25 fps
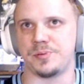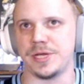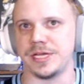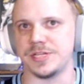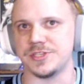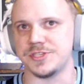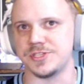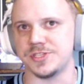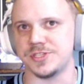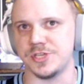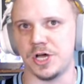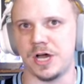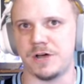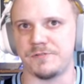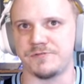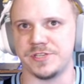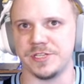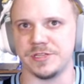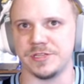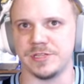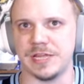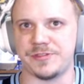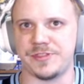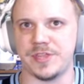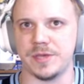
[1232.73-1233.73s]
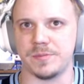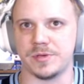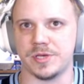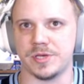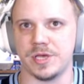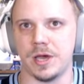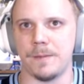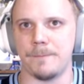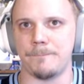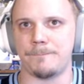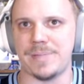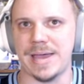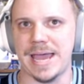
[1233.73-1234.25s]
playing soft and let them
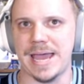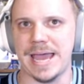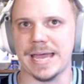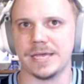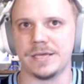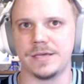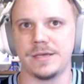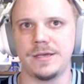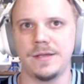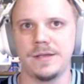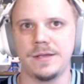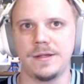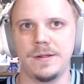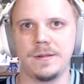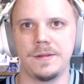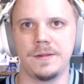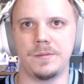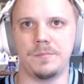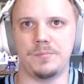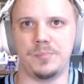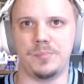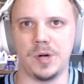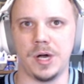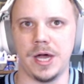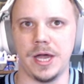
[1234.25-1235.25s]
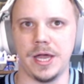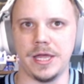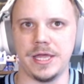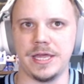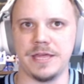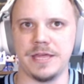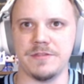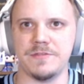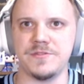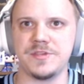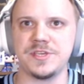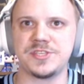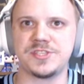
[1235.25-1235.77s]
come back. But
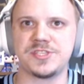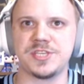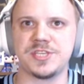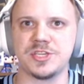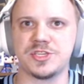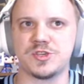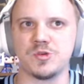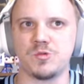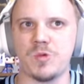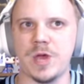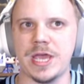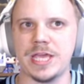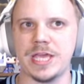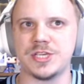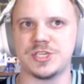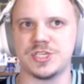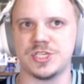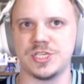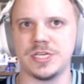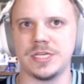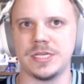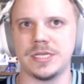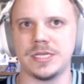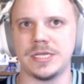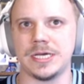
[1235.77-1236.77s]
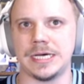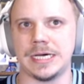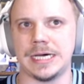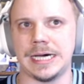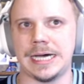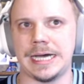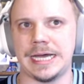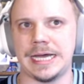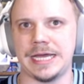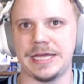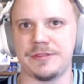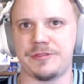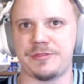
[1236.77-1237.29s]
in this situation,
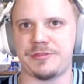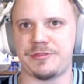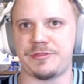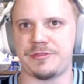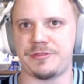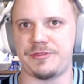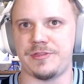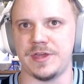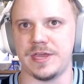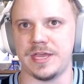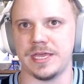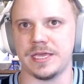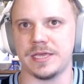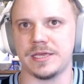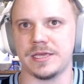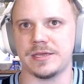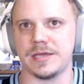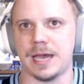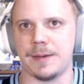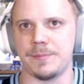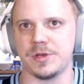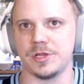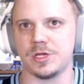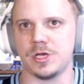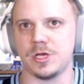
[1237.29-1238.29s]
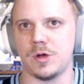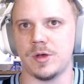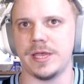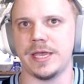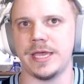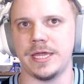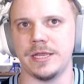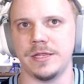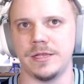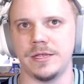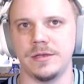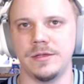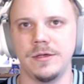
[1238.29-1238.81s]
I think I'm going to go
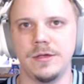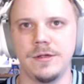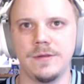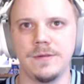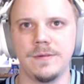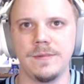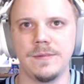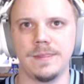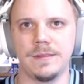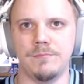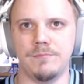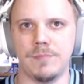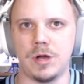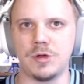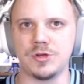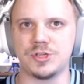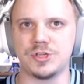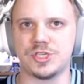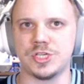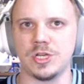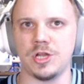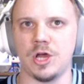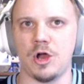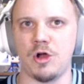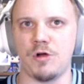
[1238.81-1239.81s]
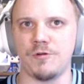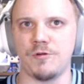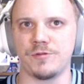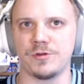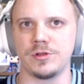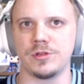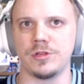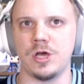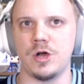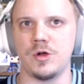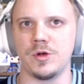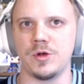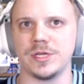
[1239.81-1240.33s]
ahead and motion
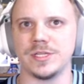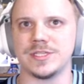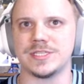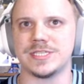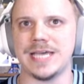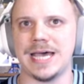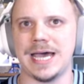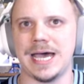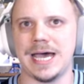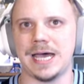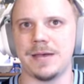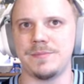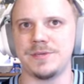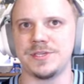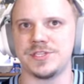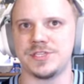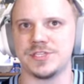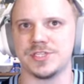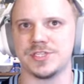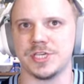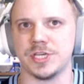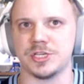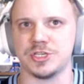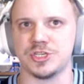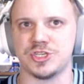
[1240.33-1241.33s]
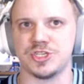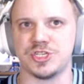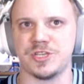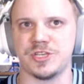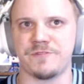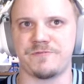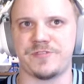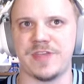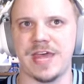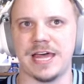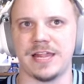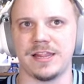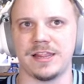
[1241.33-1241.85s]
over Logan Thomas. It's going to
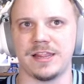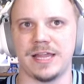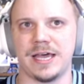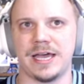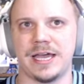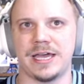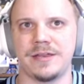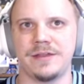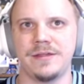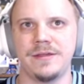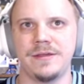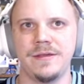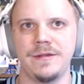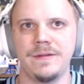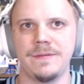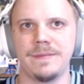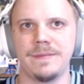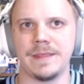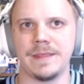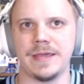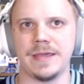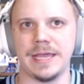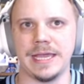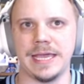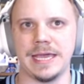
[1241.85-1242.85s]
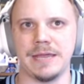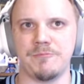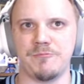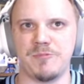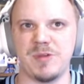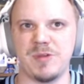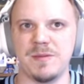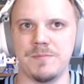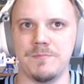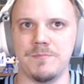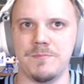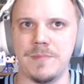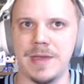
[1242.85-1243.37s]
shift that line, and
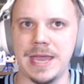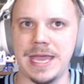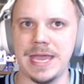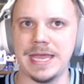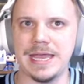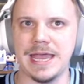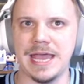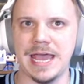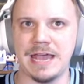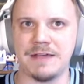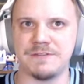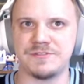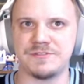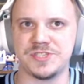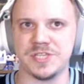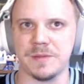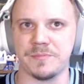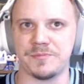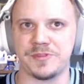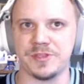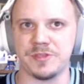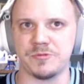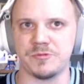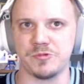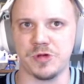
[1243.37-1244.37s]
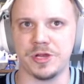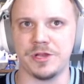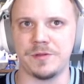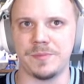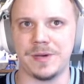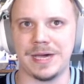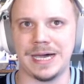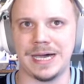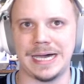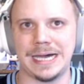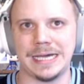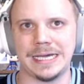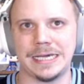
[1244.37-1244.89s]
we may have something running
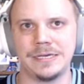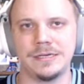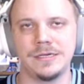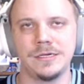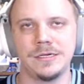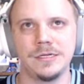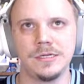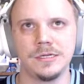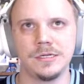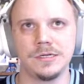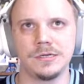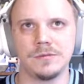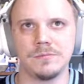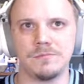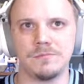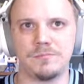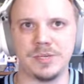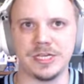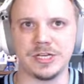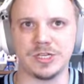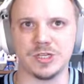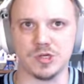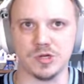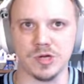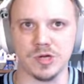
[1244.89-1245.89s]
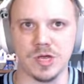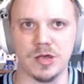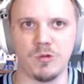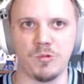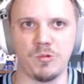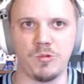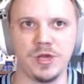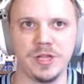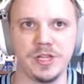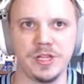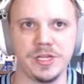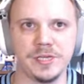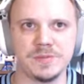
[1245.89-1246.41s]
behind Big Trent
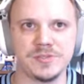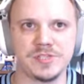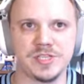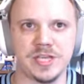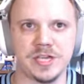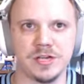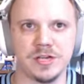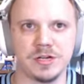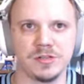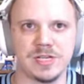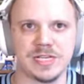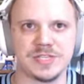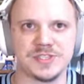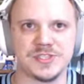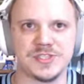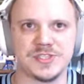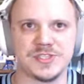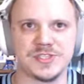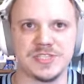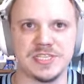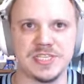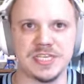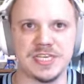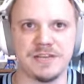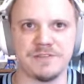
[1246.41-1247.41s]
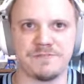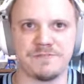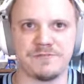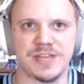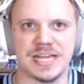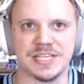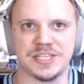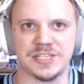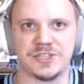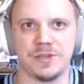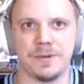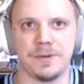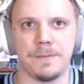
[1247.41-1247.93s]
Williams here. Let's see if
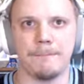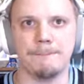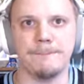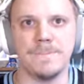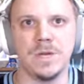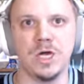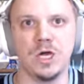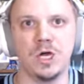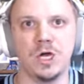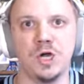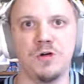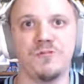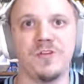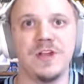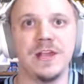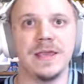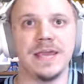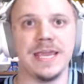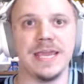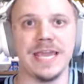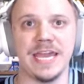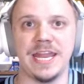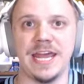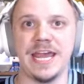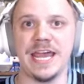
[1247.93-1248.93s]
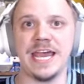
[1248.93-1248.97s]
that's the move. It